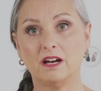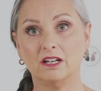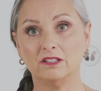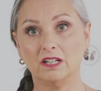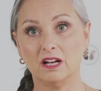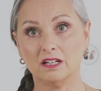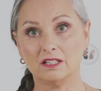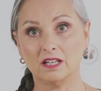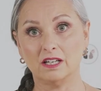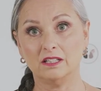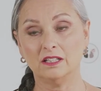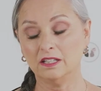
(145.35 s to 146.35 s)
iron
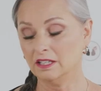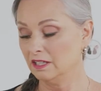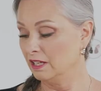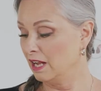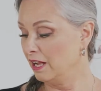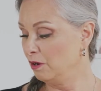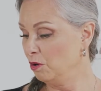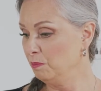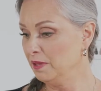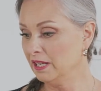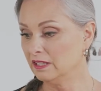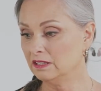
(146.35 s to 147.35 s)
oxide. I hope
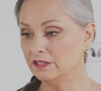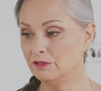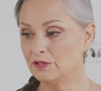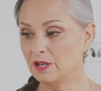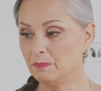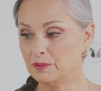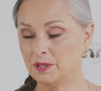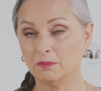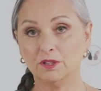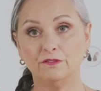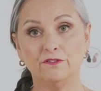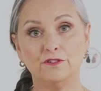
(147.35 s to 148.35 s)
that clears up some
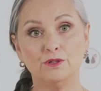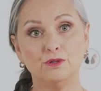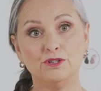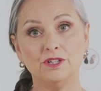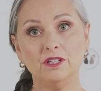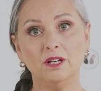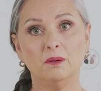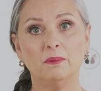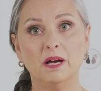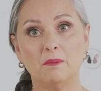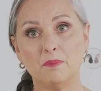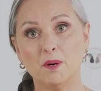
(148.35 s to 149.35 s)
confusion
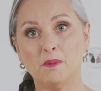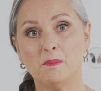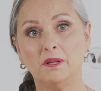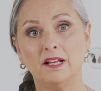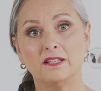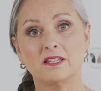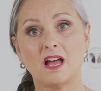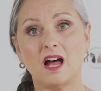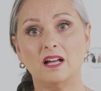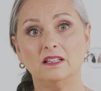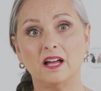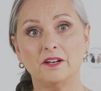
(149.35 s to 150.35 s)
about Perma Blend's
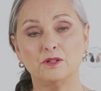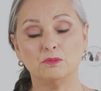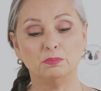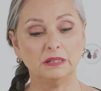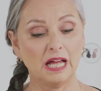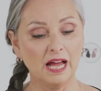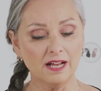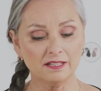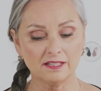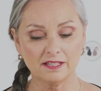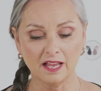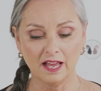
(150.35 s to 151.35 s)
eyeliner
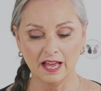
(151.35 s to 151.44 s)
blacks.